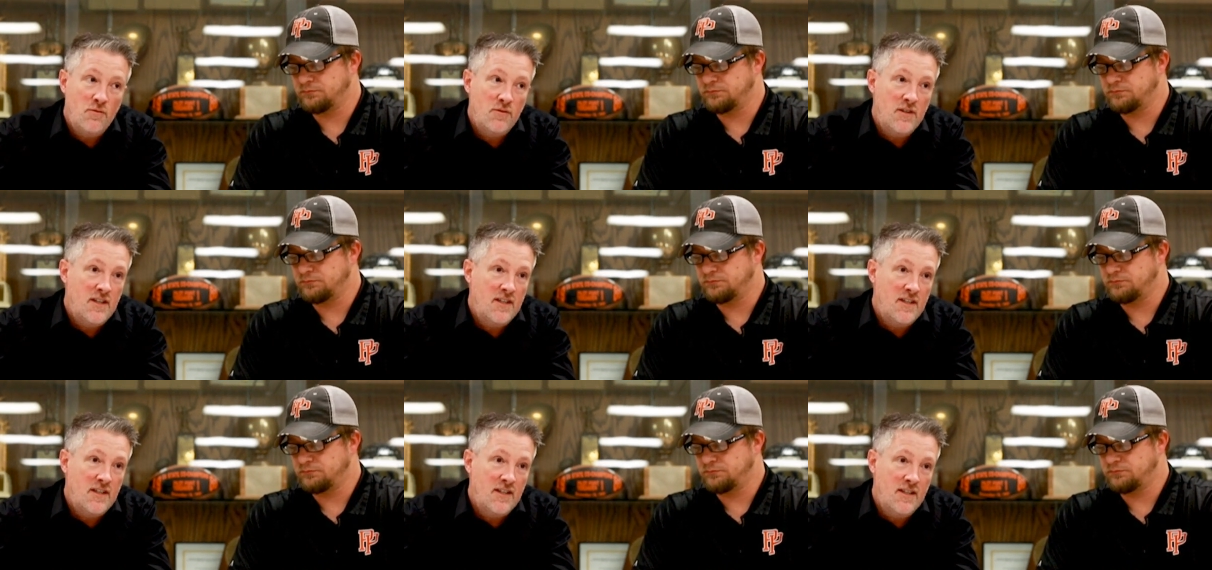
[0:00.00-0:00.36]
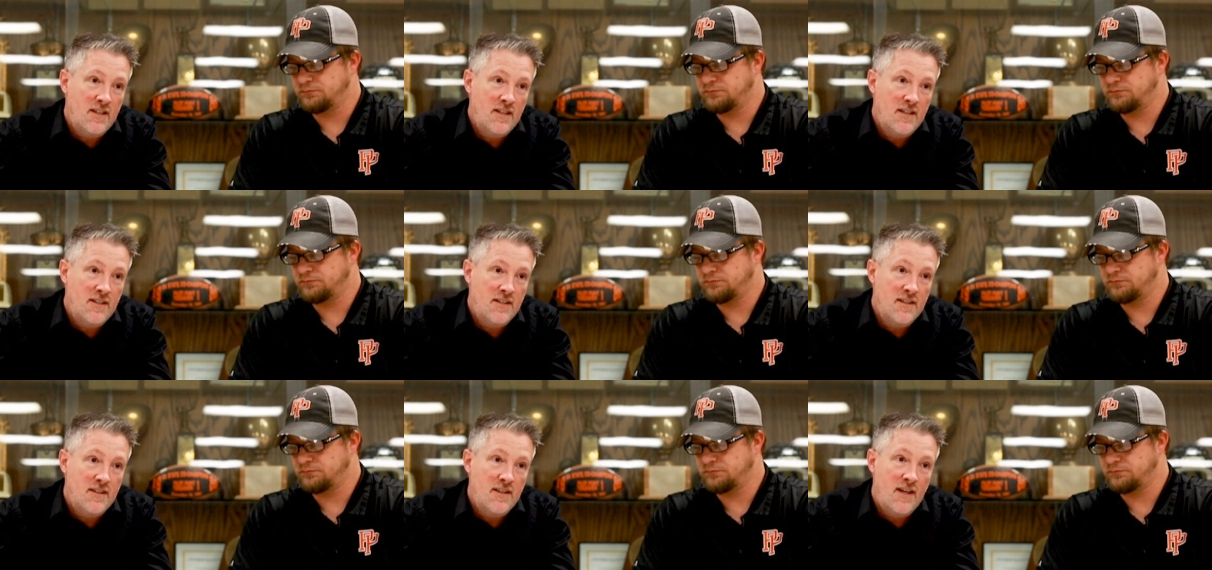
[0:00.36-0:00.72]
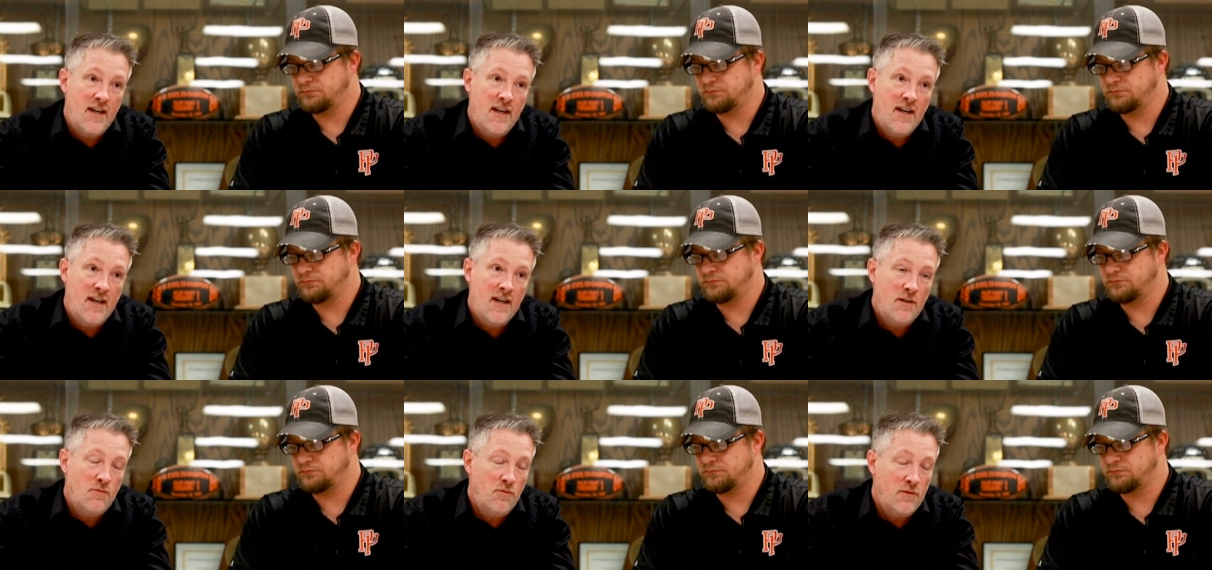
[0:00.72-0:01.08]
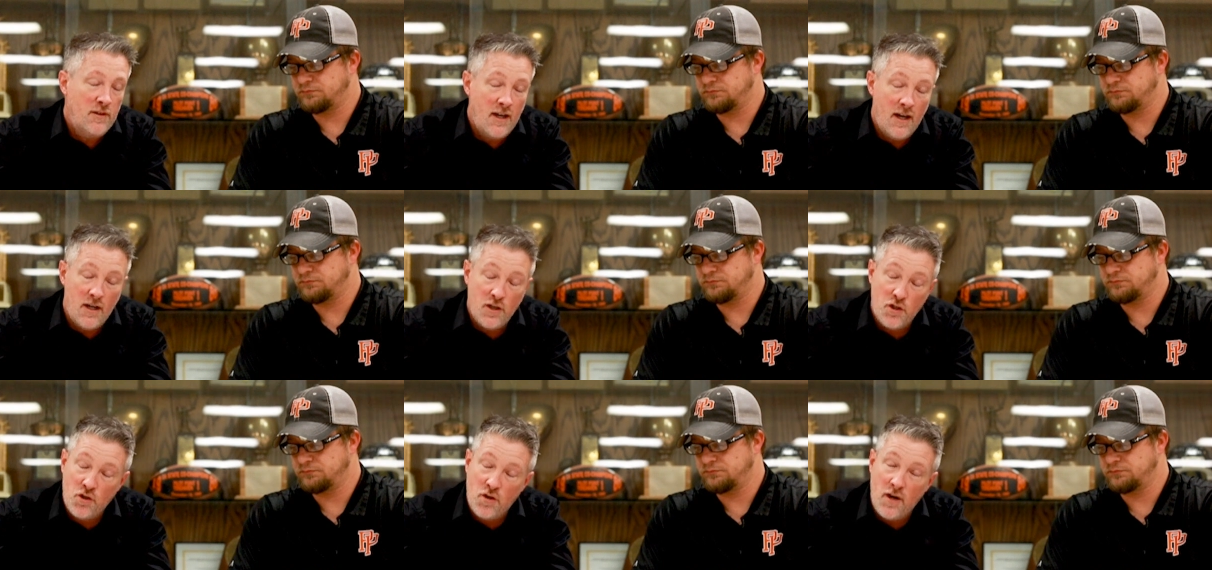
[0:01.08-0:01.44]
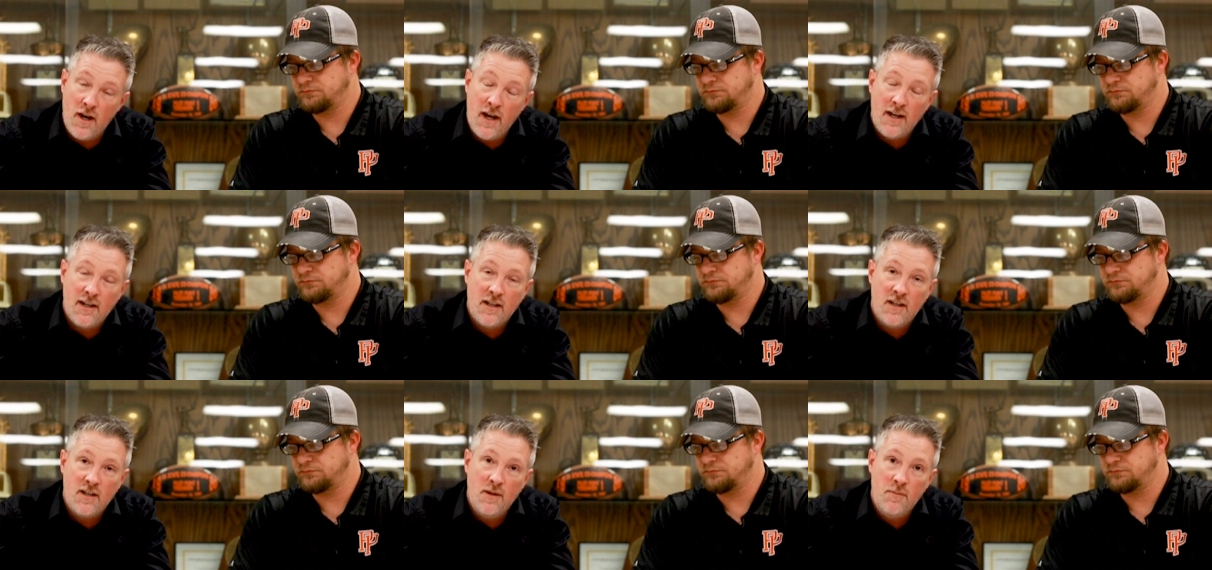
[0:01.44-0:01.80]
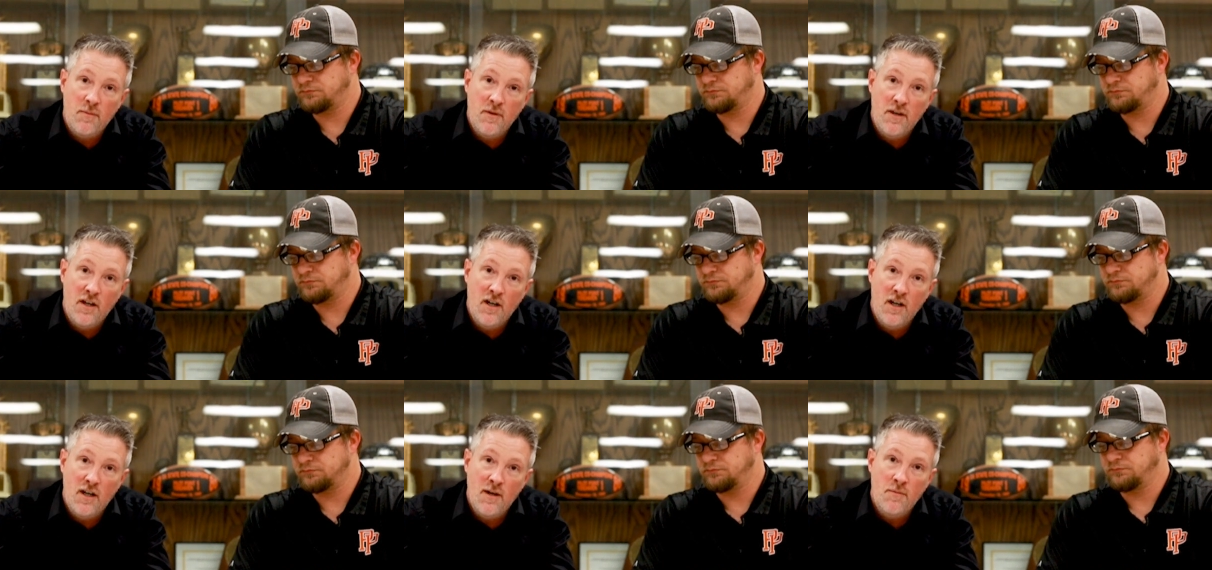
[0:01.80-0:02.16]
Speaker 1: We need to get into that. We got track
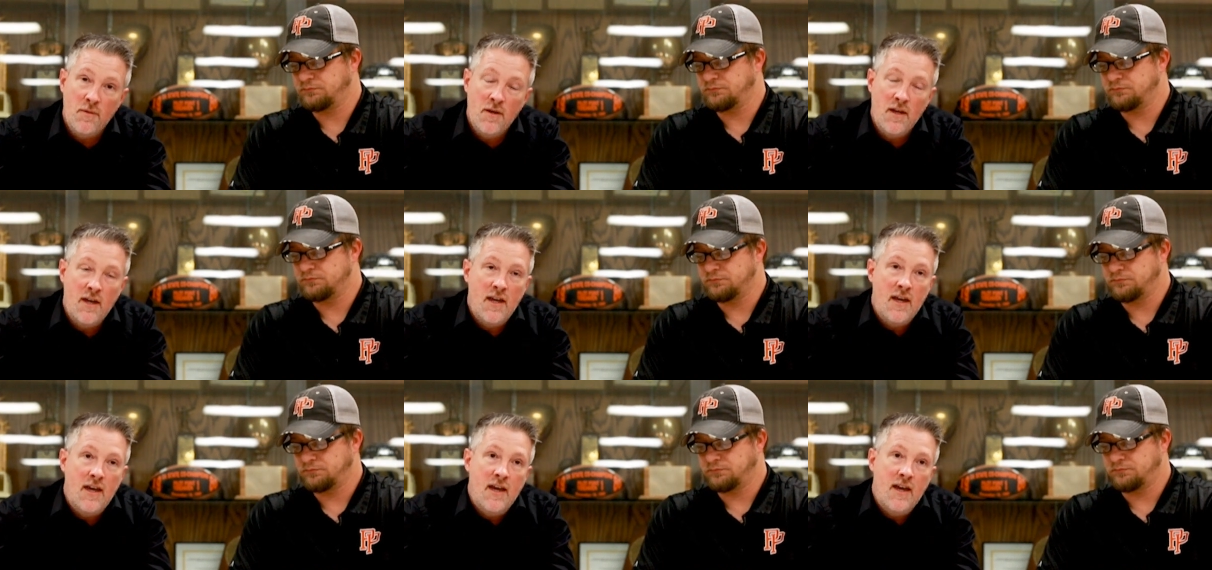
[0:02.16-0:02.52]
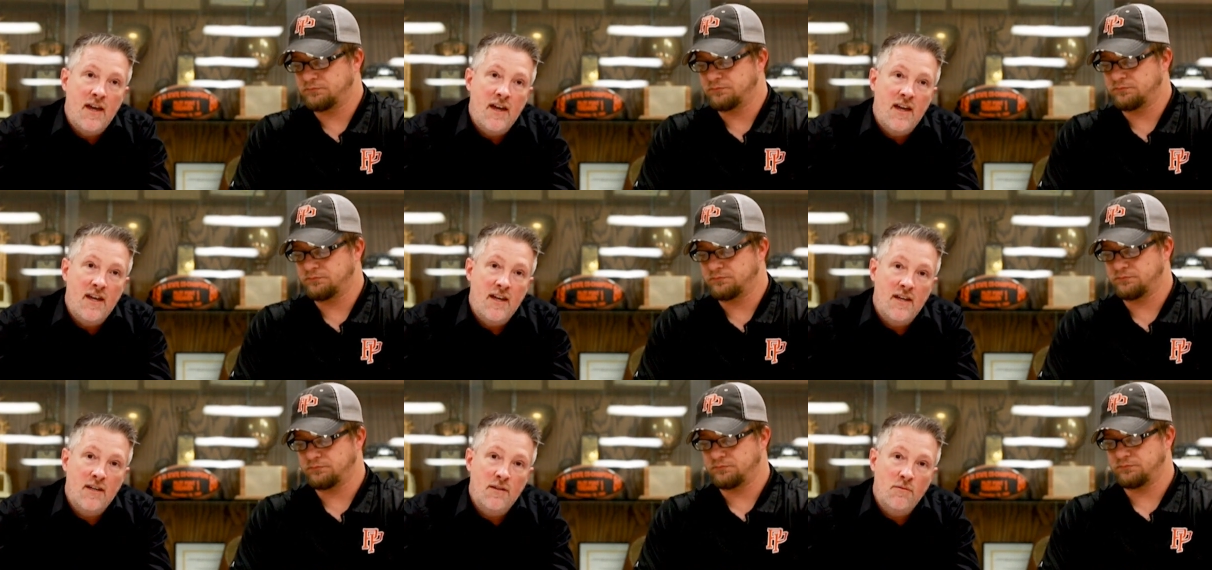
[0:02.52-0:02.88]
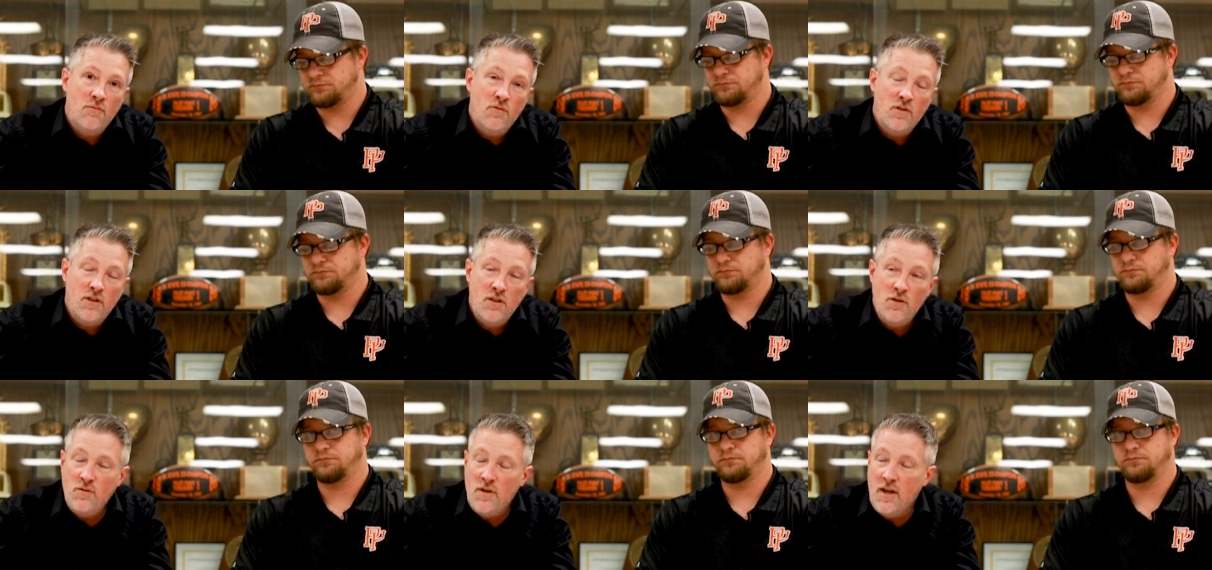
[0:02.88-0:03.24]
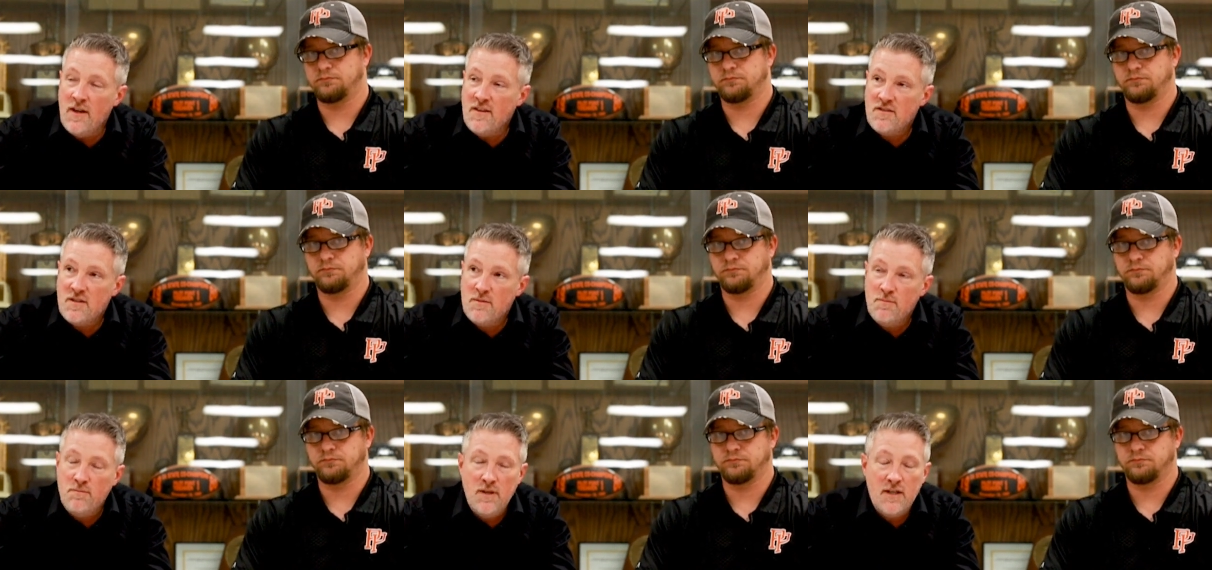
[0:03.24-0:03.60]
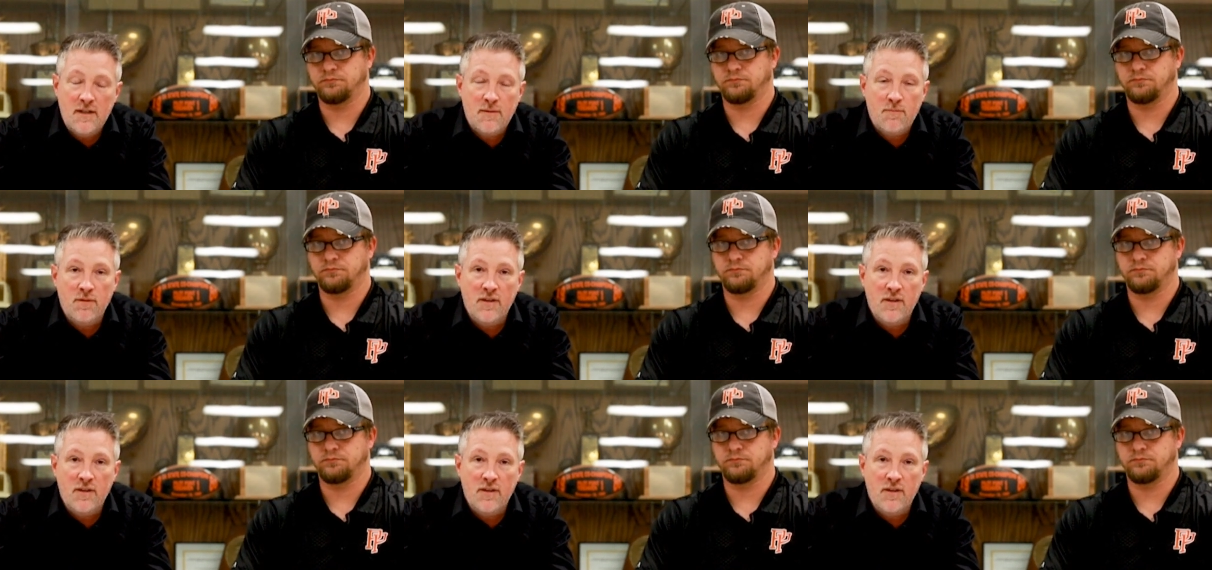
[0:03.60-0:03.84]
coming up. And we do have some big